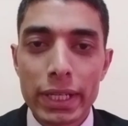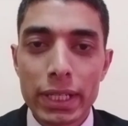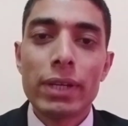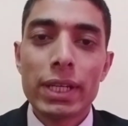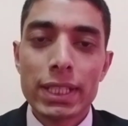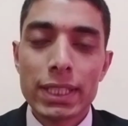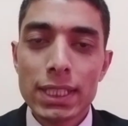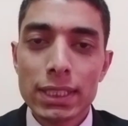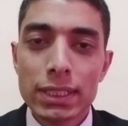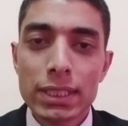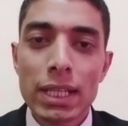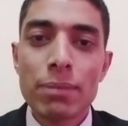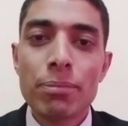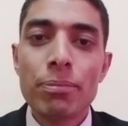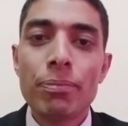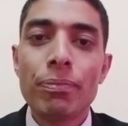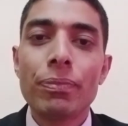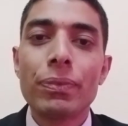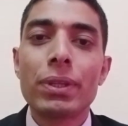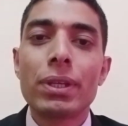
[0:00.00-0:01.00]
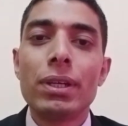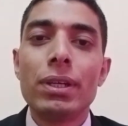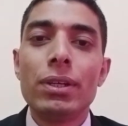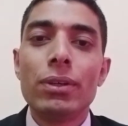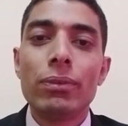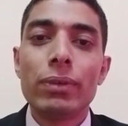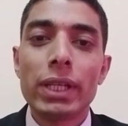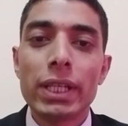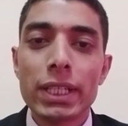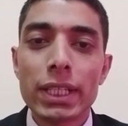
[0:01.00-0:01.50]
At this time
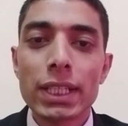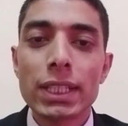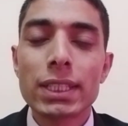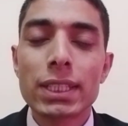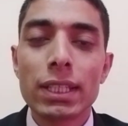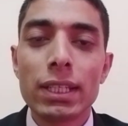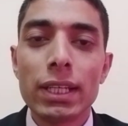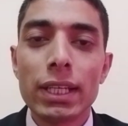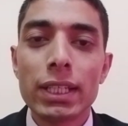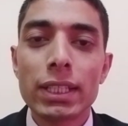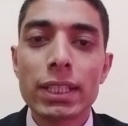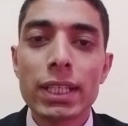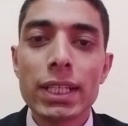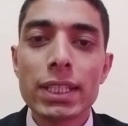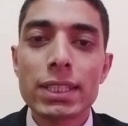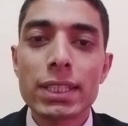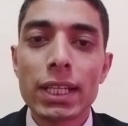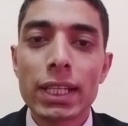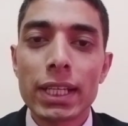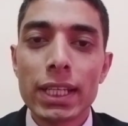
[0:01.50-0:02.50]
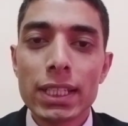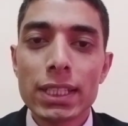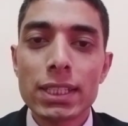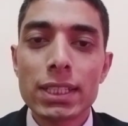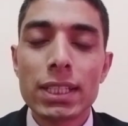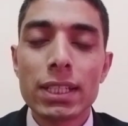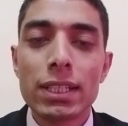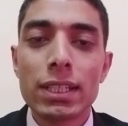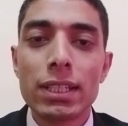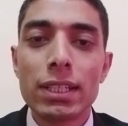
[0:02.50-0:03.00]
we engage the
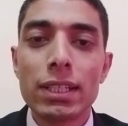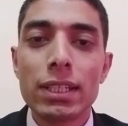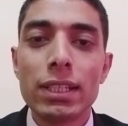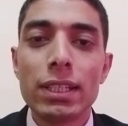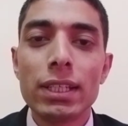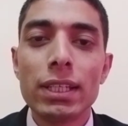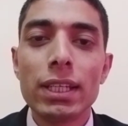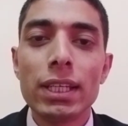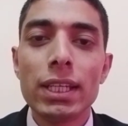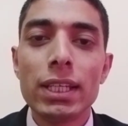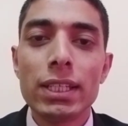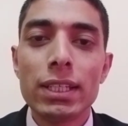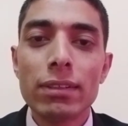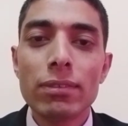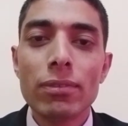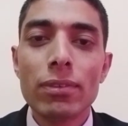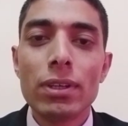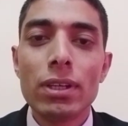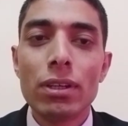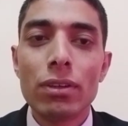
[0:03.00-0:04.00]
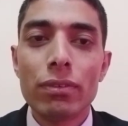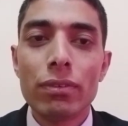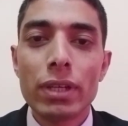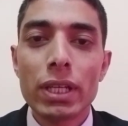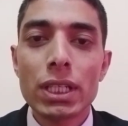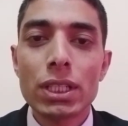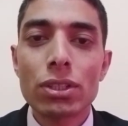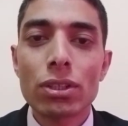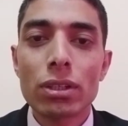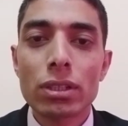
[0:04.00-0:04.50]
guest in a very
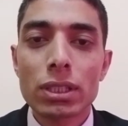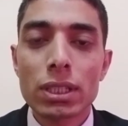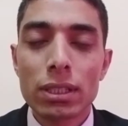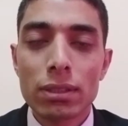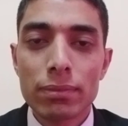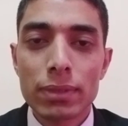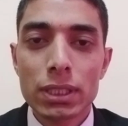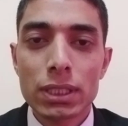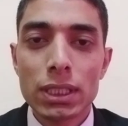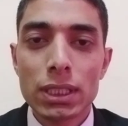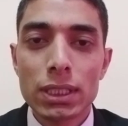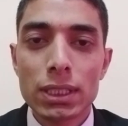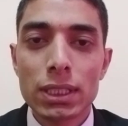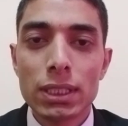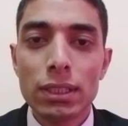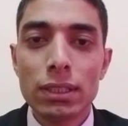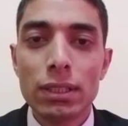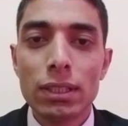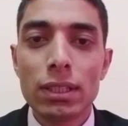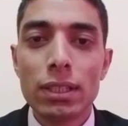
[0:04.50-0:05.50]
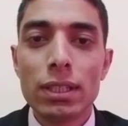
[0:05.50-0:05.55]
short conversation